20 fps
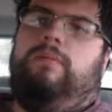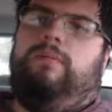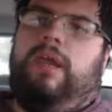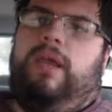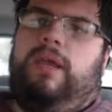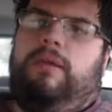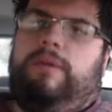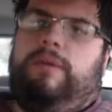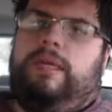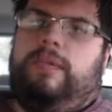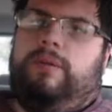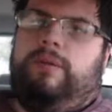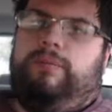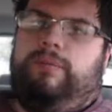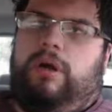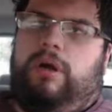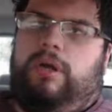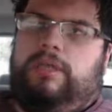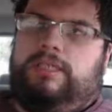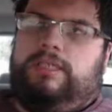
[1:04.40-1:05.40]
Maybe in the
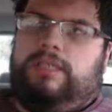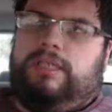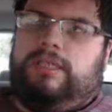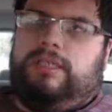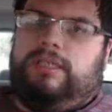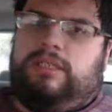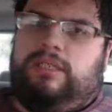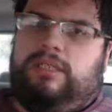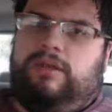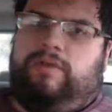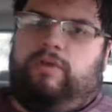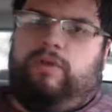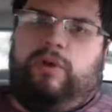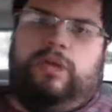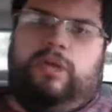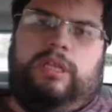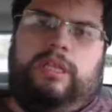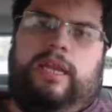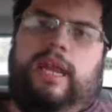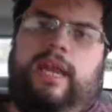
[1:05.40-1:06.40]
process of
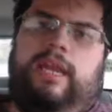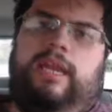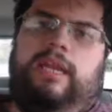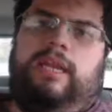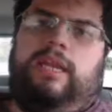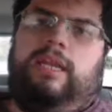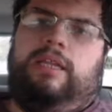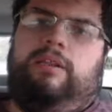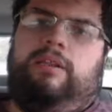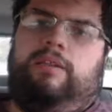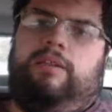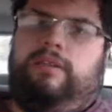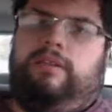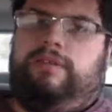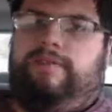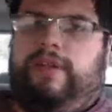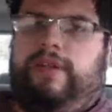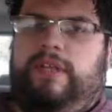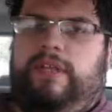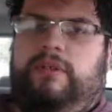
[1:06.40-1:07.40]
quickly editing
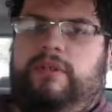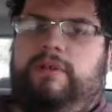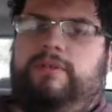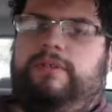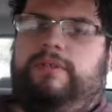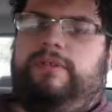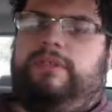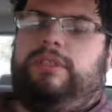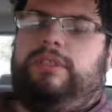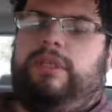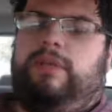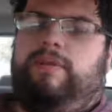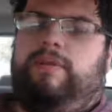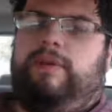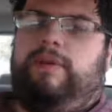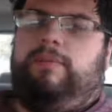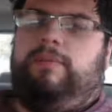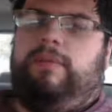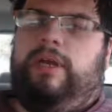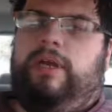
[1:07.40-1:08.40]
these videos and
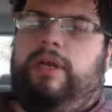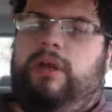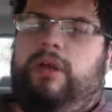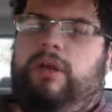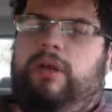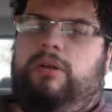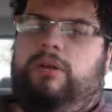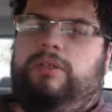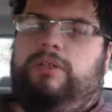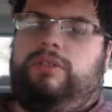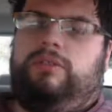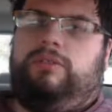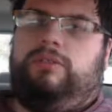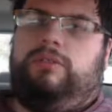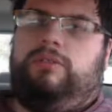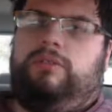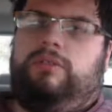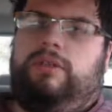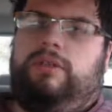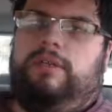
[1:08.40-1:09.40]
stuff, I might
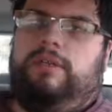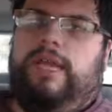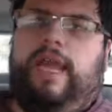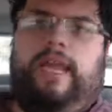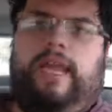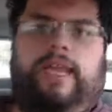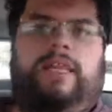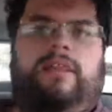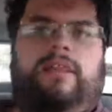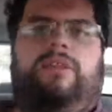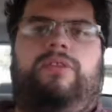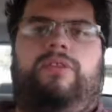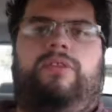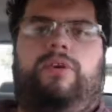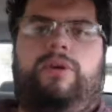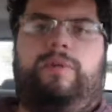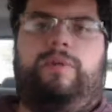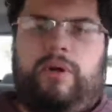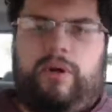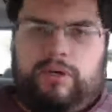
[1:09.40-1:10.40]
also edit the
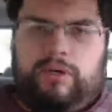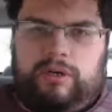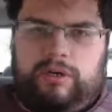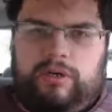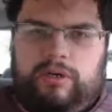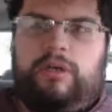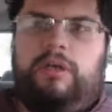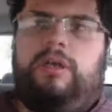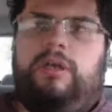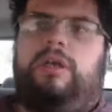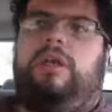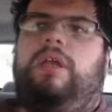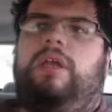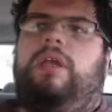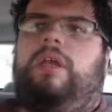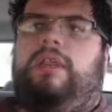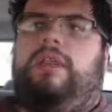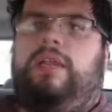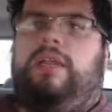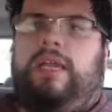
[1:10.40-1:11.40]
third part,
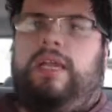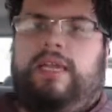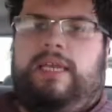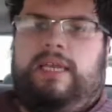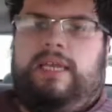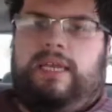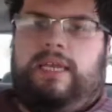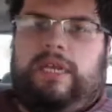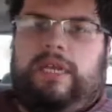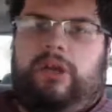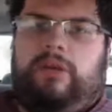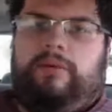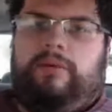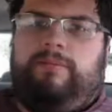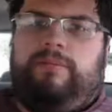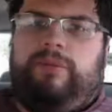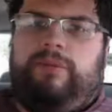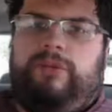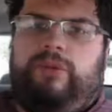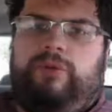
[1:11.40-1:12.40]
and then I can get
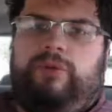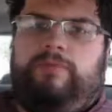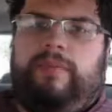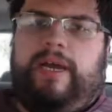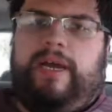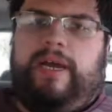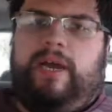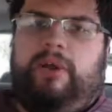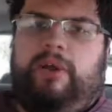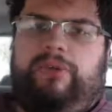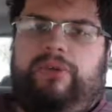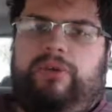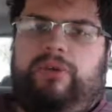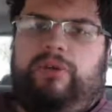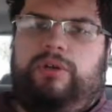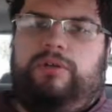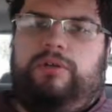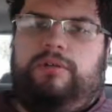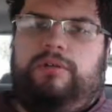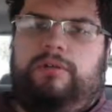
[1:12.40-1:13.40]
on to my
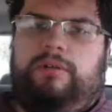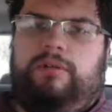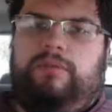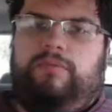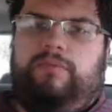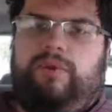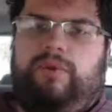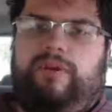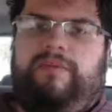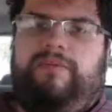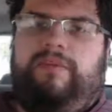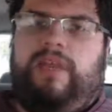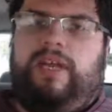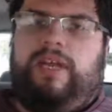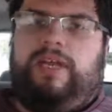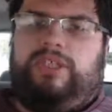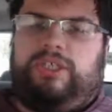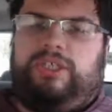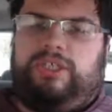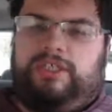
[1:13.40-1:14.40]
other
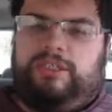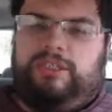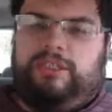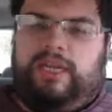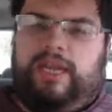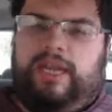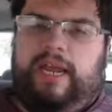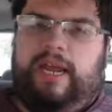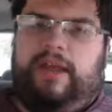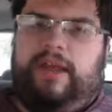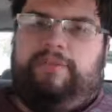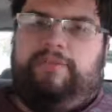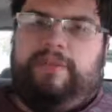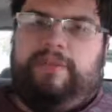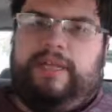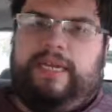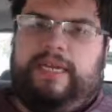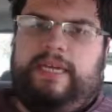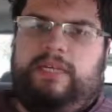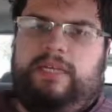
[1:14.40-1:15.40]
reflections that I have
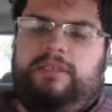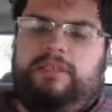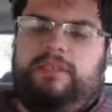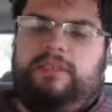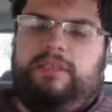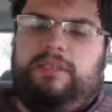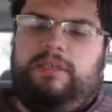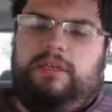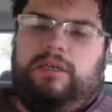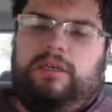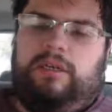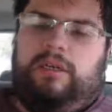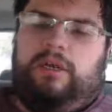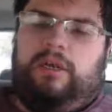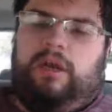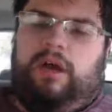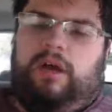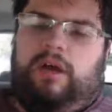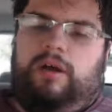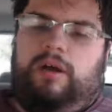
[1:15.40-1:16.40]
planned.
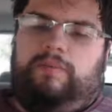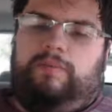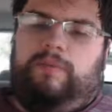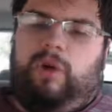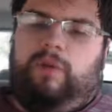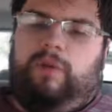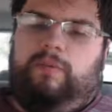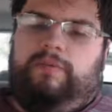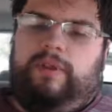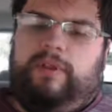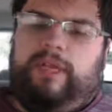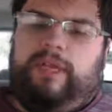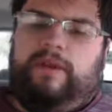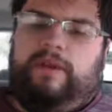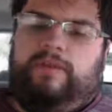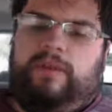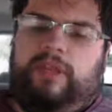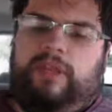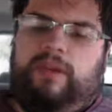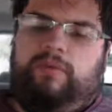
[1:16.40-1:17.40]
Hopefully
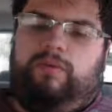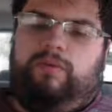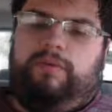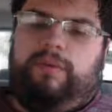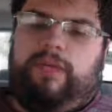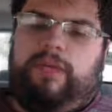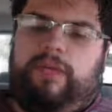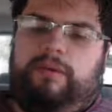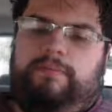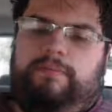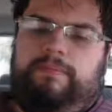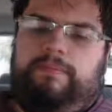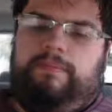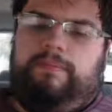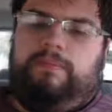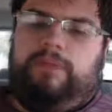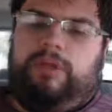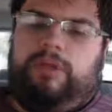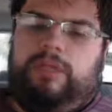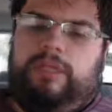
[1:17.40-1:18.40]
everything will be
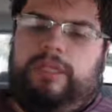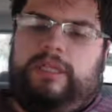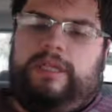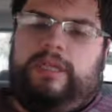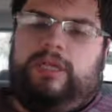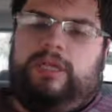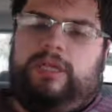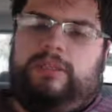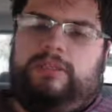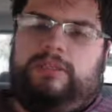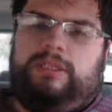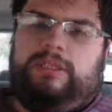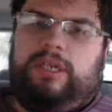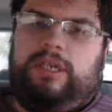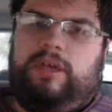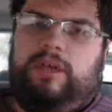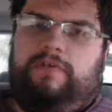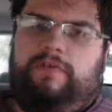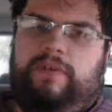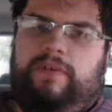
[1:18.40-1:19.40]
cleared and
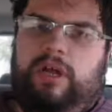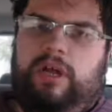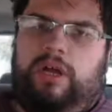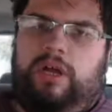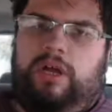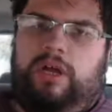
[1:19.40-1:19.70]
stuff.